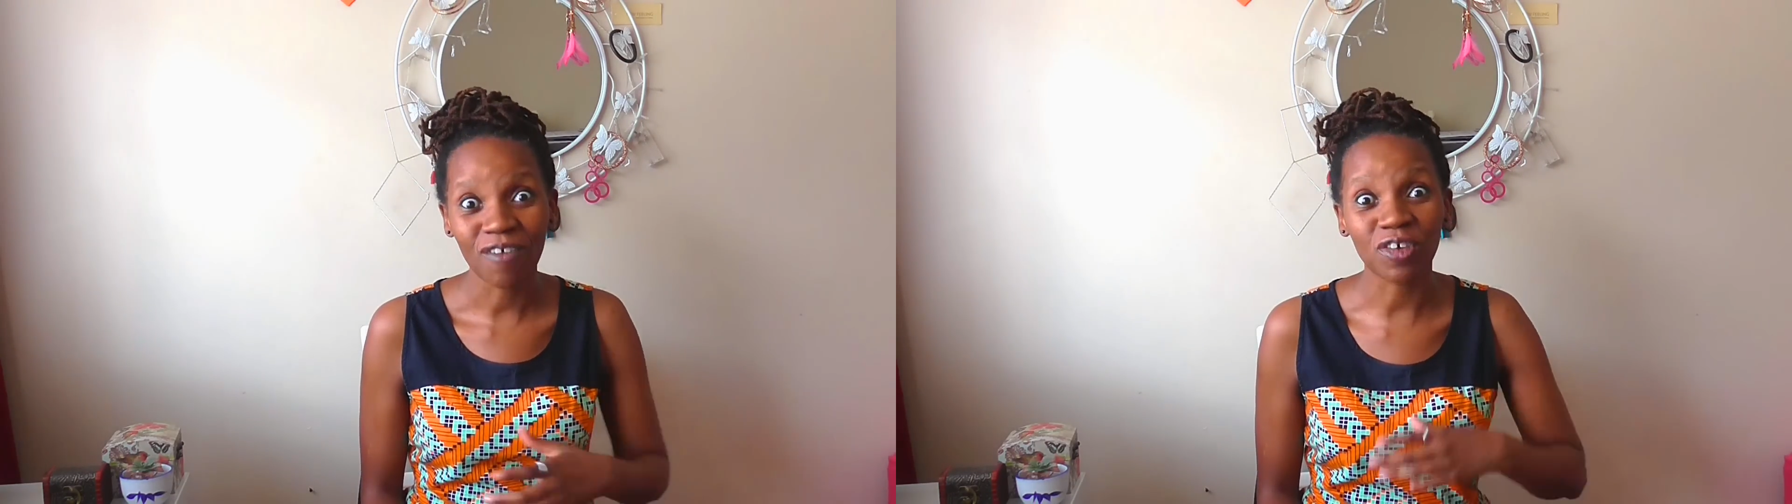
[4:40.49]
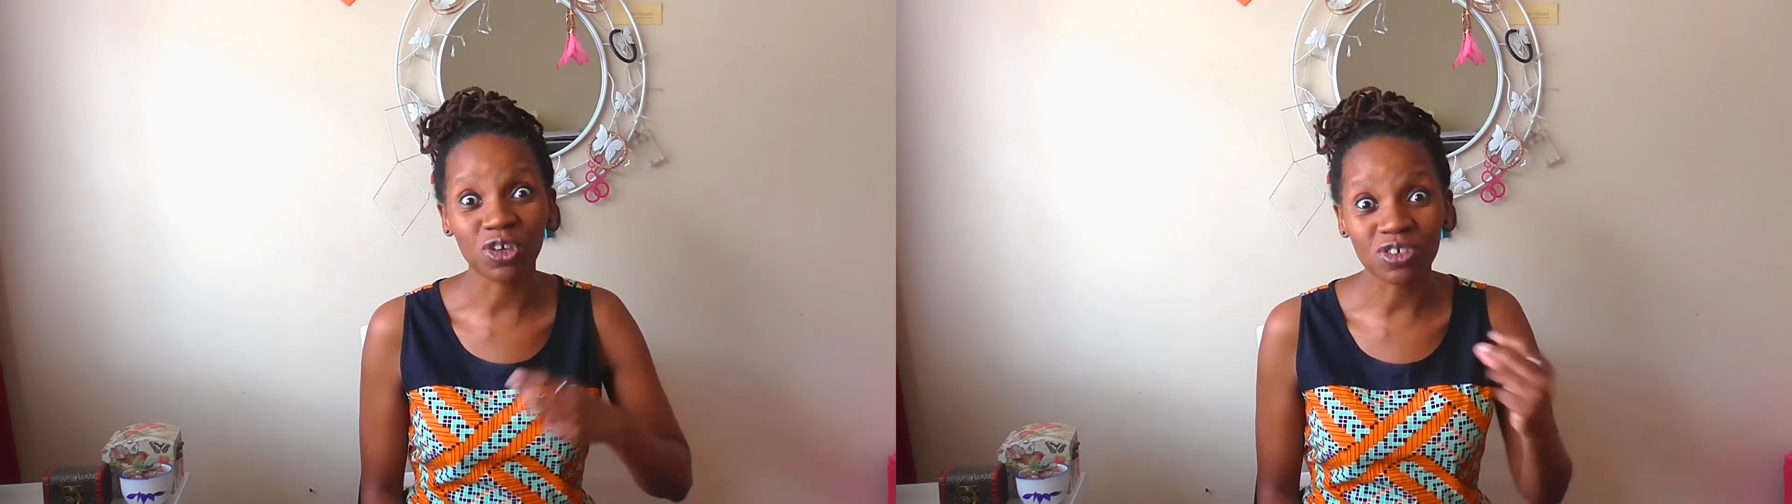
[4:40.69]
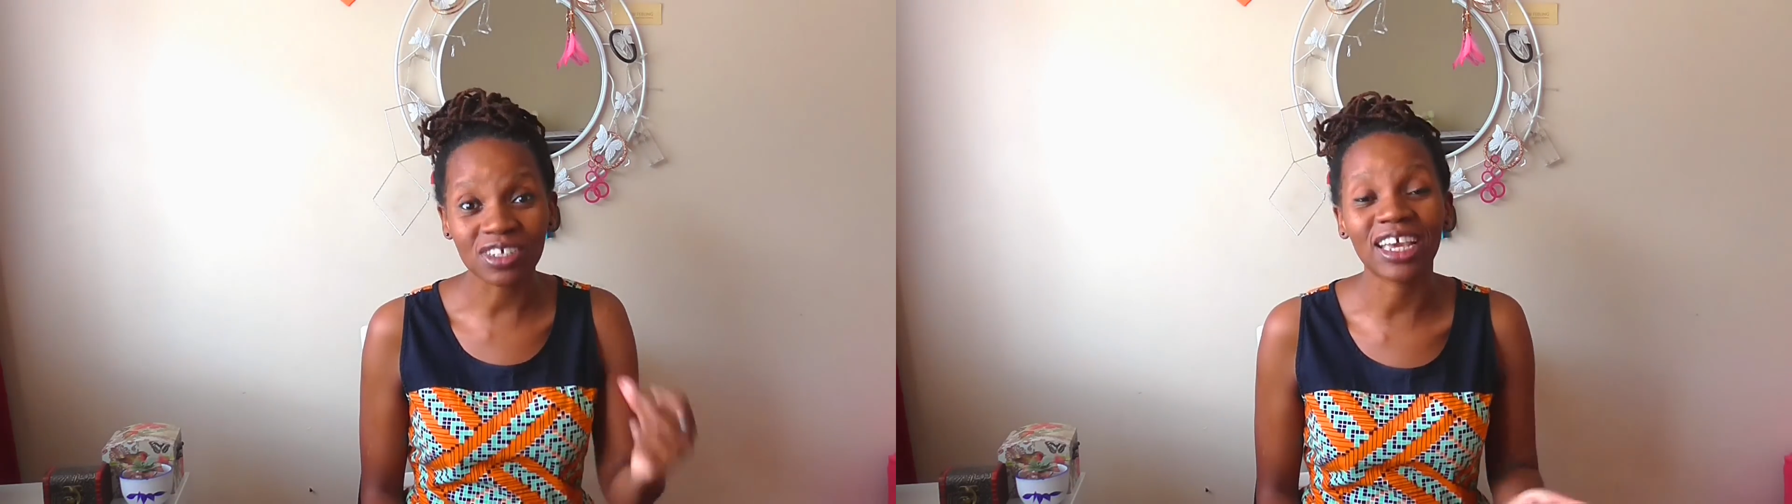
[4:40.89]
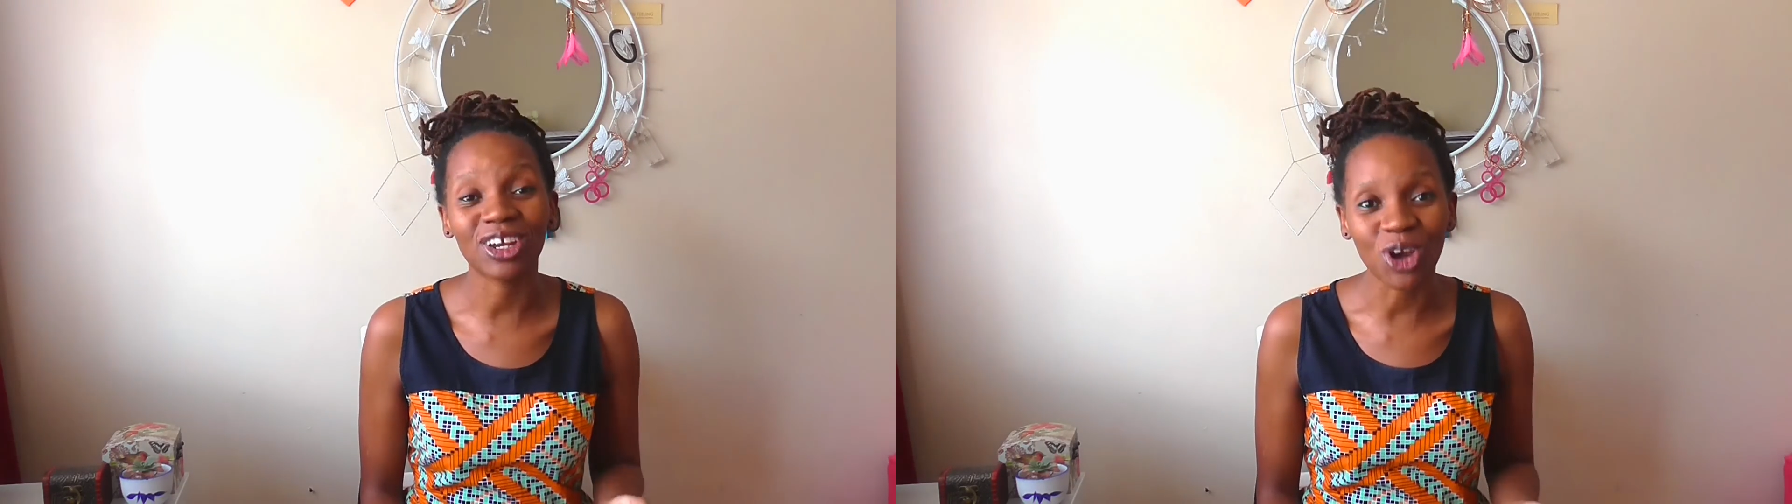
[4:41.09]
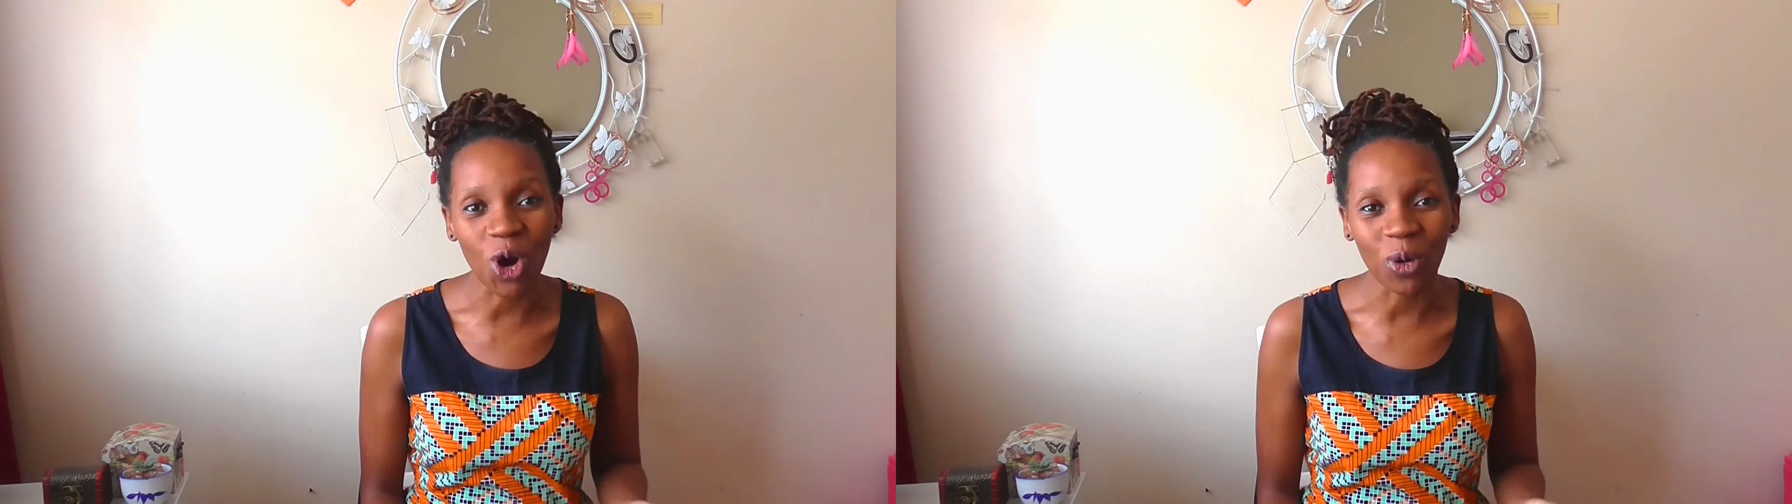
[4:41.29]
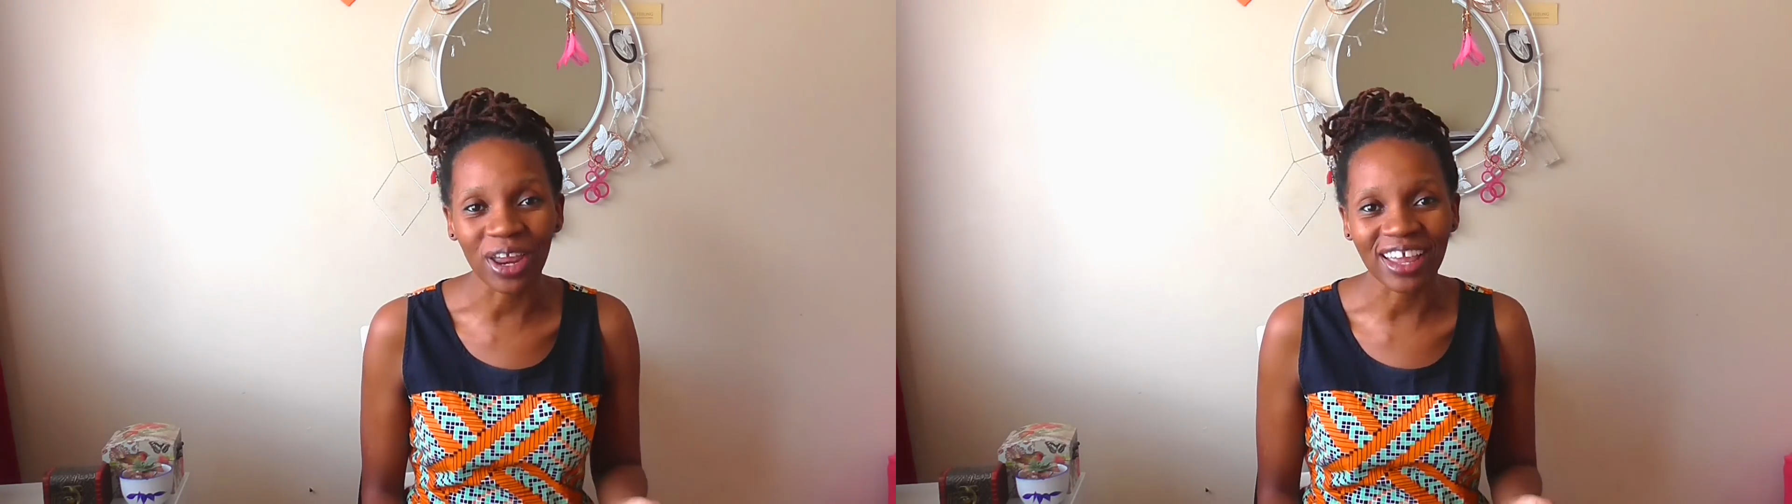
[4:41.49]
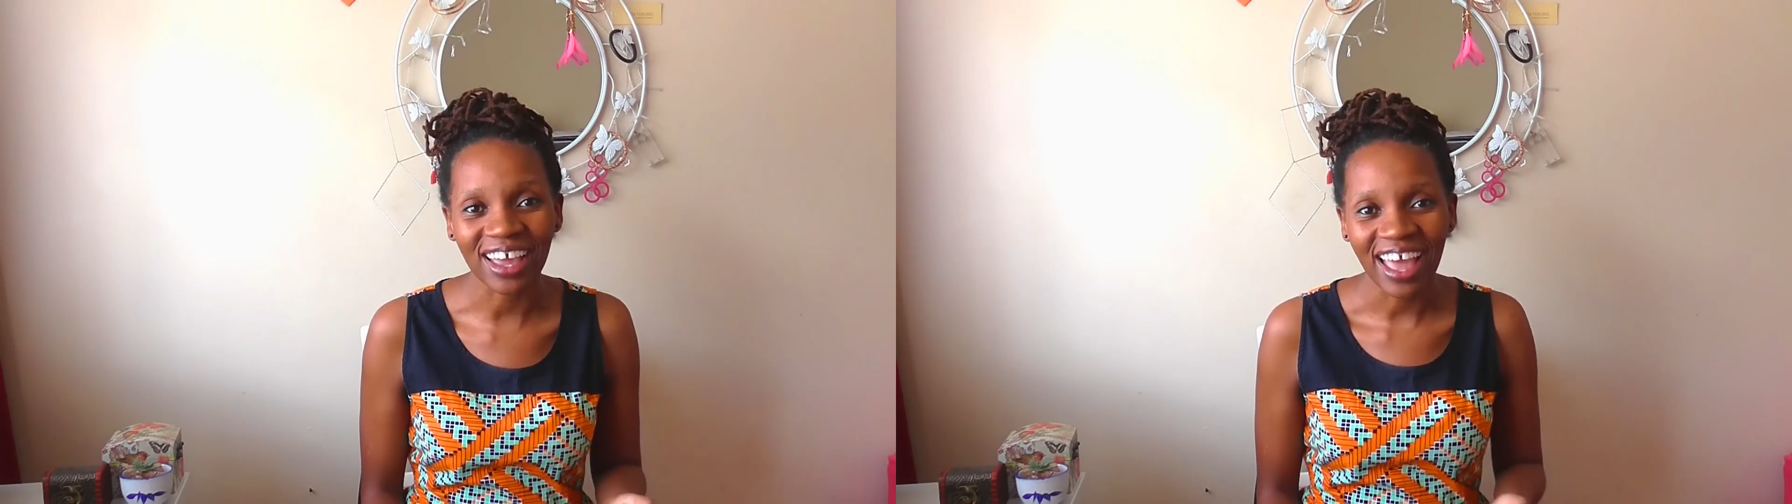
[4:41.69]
for you to get going